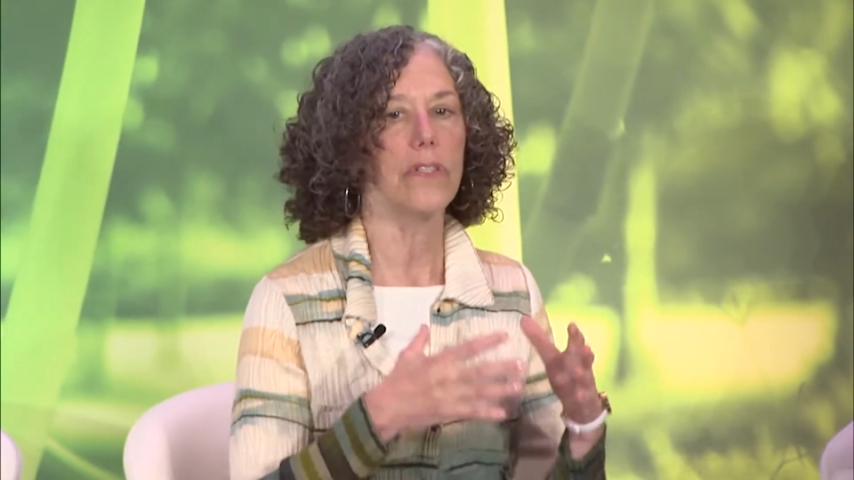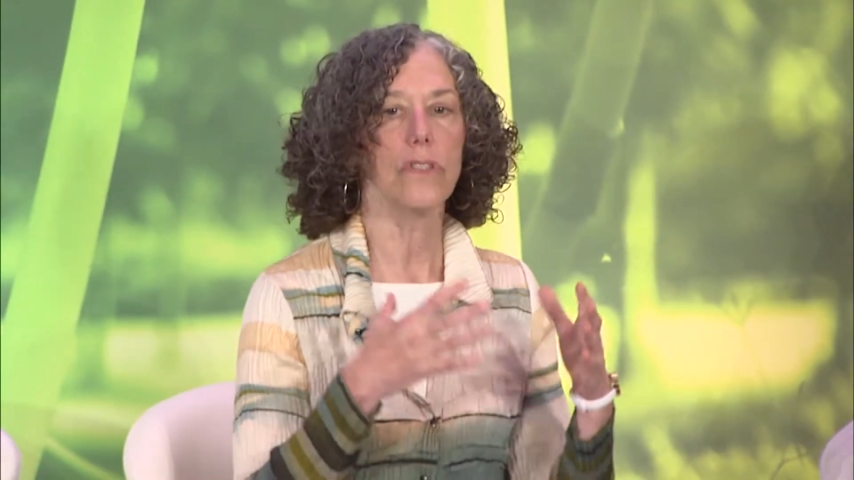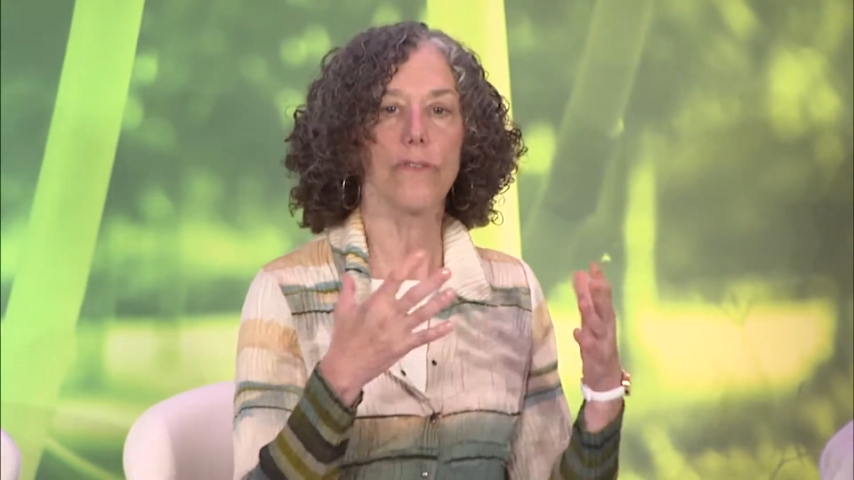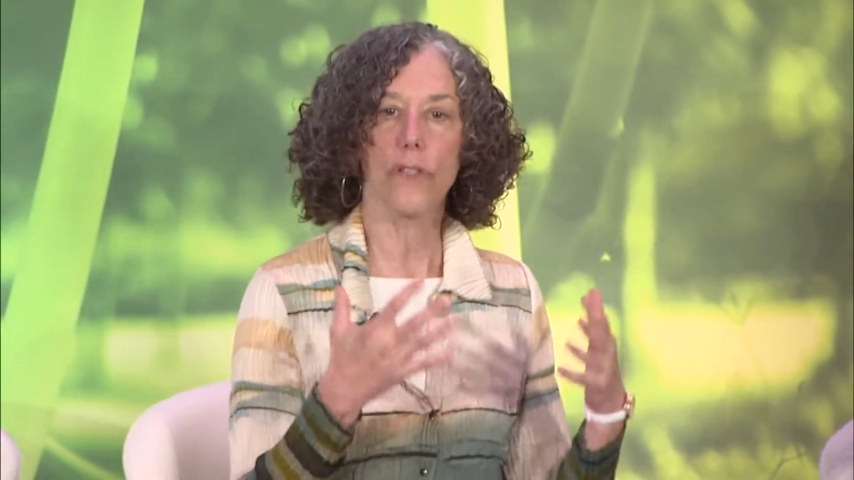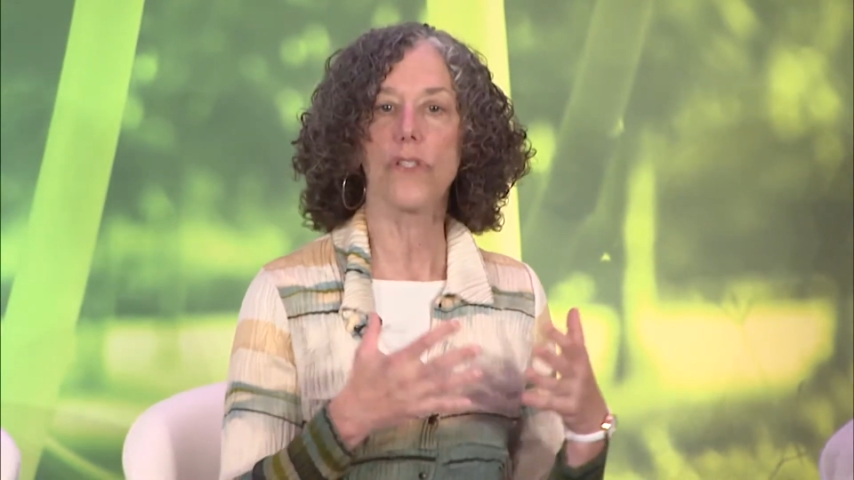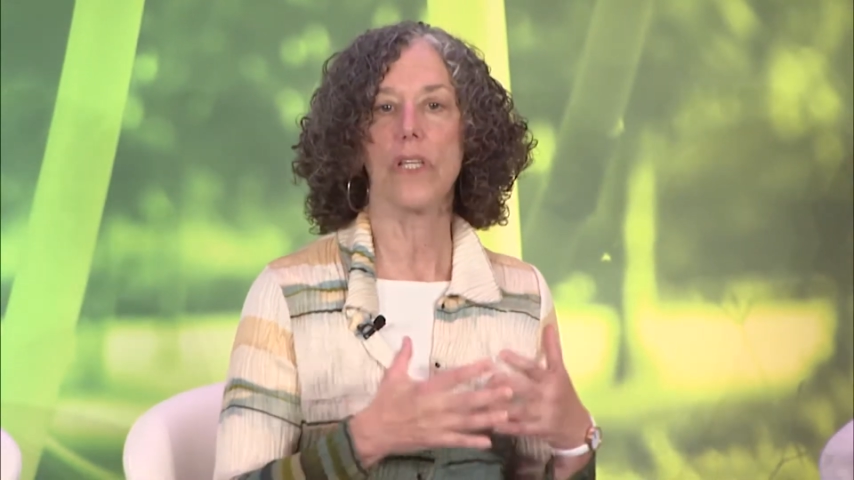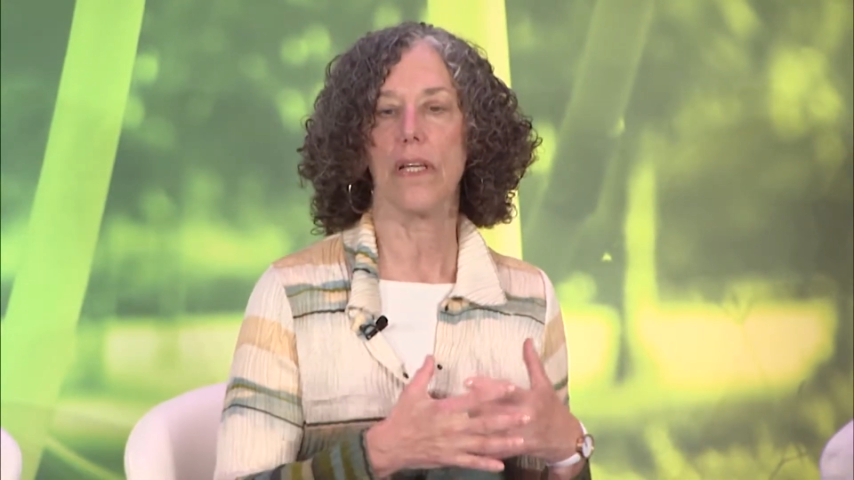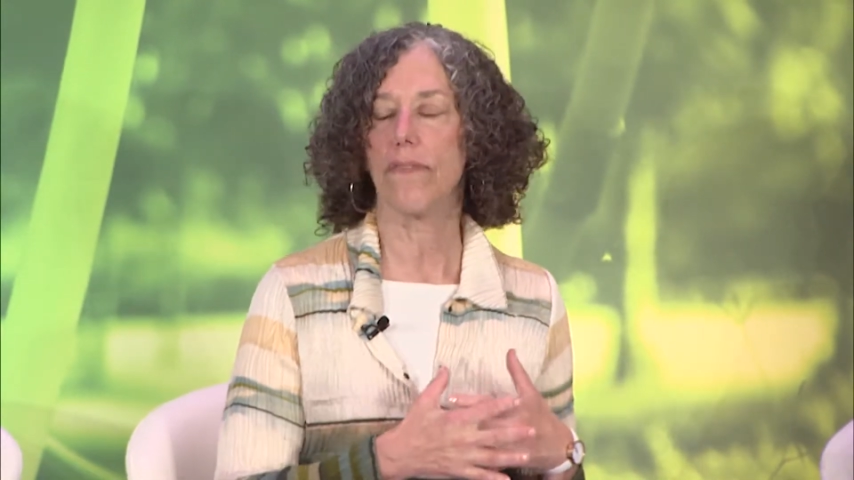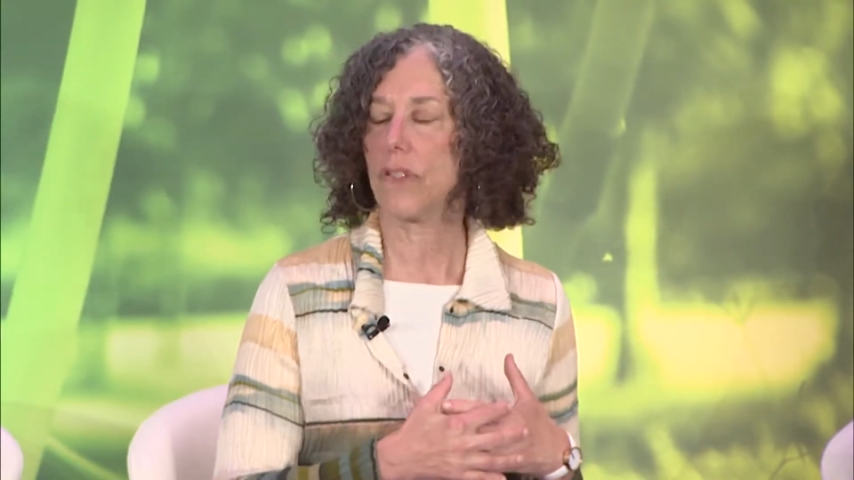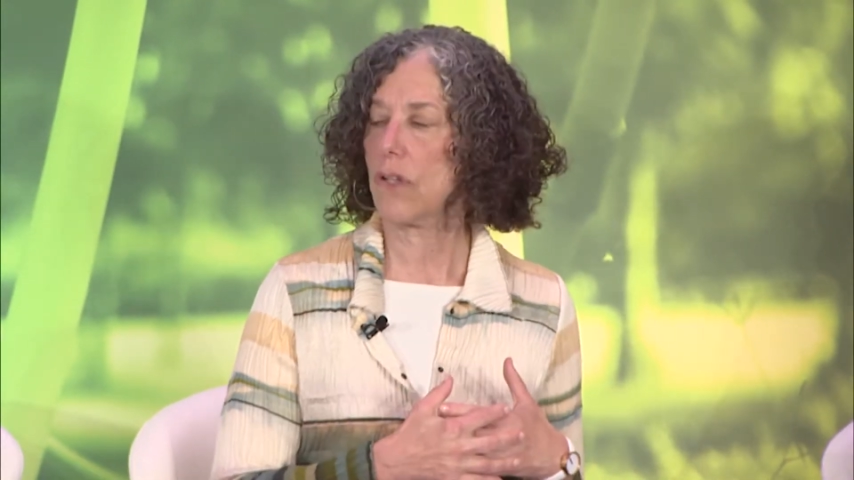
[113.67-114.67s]
diversity
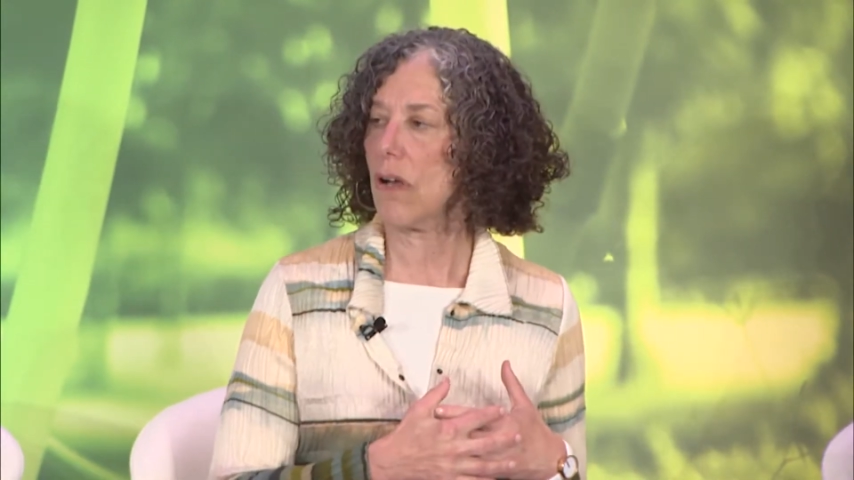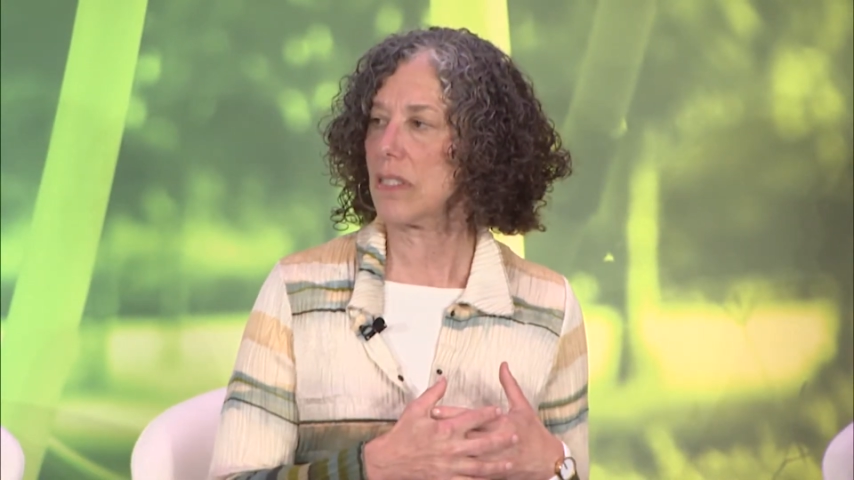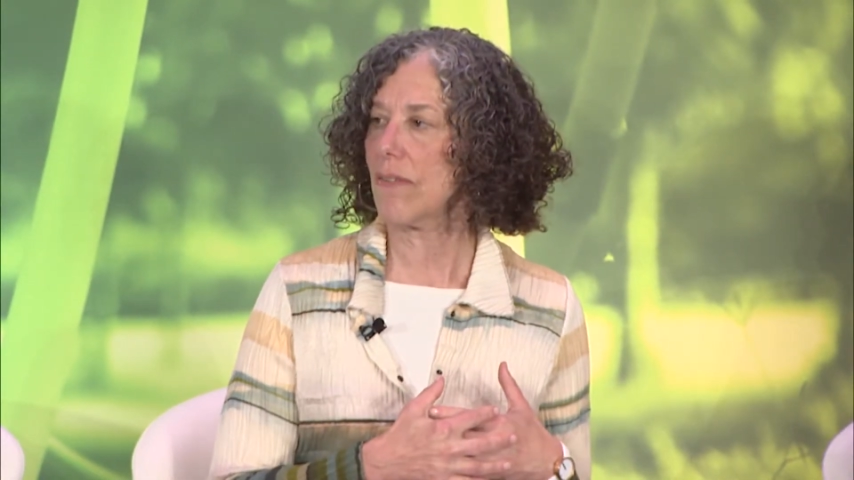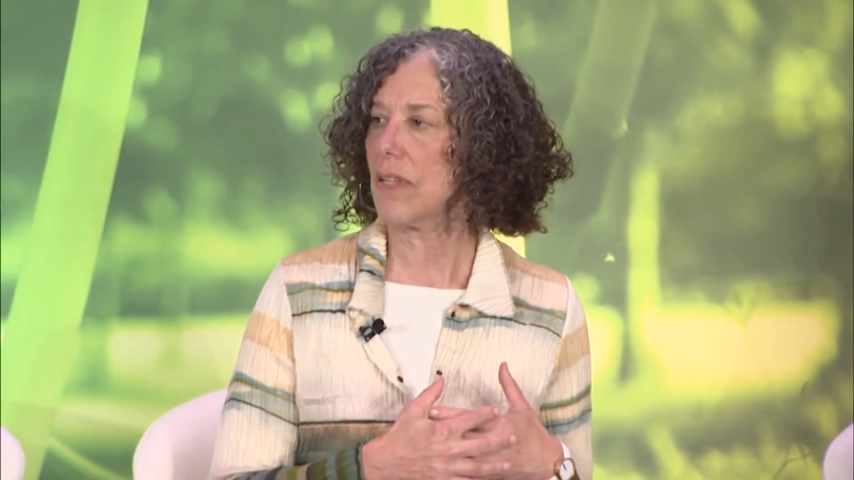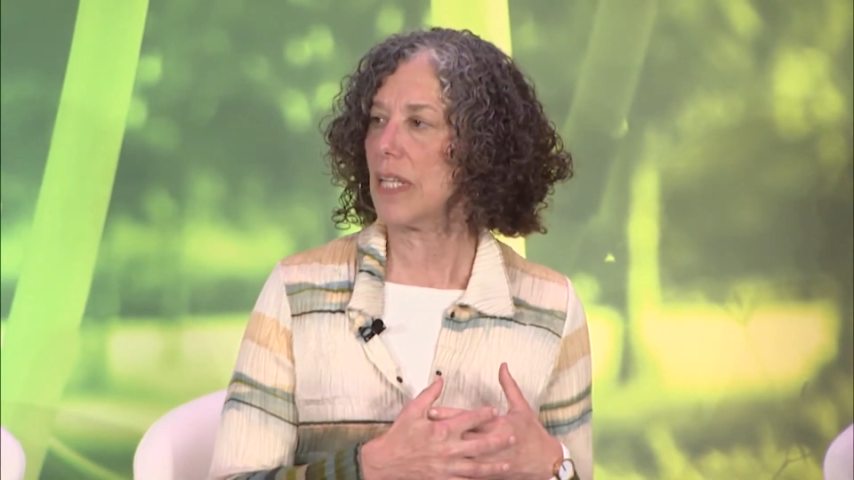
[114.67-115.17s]
of the talks of the